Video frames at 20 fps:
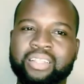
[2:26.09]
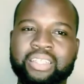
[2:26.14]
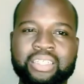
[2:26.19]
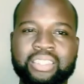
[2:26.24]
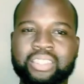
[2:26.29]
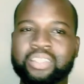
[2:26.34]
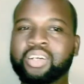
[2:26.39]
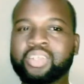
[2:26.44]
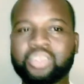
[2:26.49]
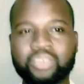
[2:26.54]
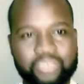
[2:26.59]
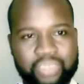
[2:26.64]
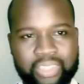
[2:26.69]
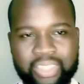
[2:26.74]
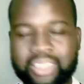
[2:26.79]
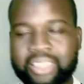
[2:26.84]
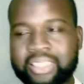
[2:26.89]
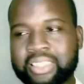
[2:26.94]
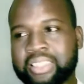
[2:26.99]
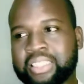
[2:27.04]
There's a lot of
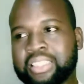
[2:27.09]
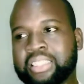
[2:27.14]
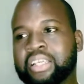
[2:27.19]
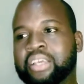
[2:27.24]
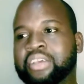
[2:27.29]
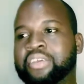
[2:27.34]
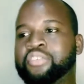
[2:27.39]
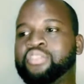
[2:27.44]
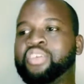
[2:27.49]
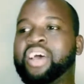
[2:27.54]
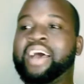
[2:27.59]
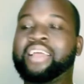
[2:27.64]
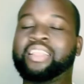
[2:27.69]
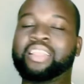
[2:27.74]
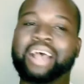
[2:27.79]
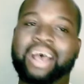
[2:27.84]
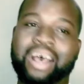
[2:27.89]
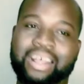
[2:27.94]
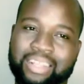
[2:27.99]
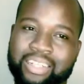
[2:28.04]
things swa
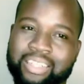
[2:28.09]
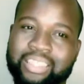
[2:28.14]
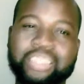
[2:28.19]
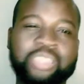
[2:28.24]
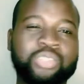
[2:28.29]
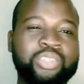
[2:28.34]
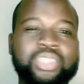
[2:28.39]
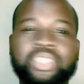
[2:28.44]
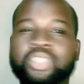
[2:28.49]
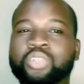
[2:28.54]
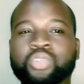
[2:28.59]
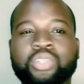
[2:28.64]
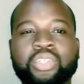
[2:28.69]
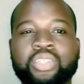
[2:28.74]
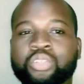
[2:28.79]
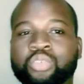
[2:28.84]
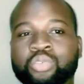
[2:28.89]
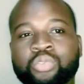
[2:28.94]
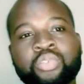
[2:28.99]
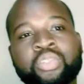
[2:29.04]
ha tata. This
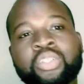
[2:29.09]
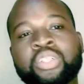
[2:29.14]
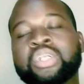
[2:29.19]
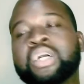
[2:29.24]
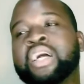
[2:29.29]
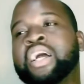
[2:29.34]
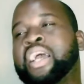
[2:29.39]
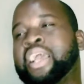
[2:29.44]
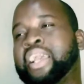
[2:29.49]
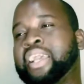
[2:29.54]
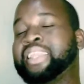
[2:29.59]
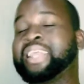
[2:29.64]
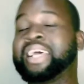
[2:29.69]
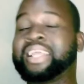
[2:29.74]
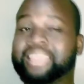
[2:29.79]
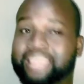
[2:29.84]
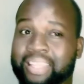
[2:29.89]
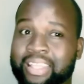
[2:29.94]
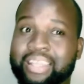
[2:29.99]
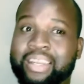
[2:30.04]
2022 hi
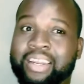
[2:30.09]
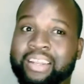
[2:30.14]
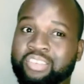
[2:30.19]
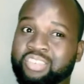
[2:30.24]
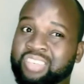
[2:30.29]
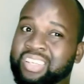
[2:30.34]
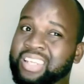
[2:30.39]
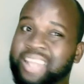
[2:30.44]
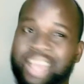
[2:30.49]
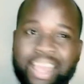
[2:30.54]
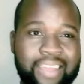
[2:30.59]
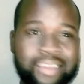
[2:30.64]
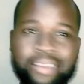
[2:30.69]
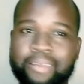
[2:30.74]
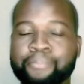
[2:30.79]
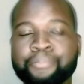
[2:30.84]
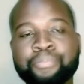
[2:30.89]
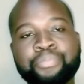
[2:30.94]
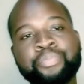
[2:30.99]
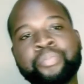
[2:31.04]
ta tirha
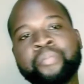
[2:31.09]
swinene.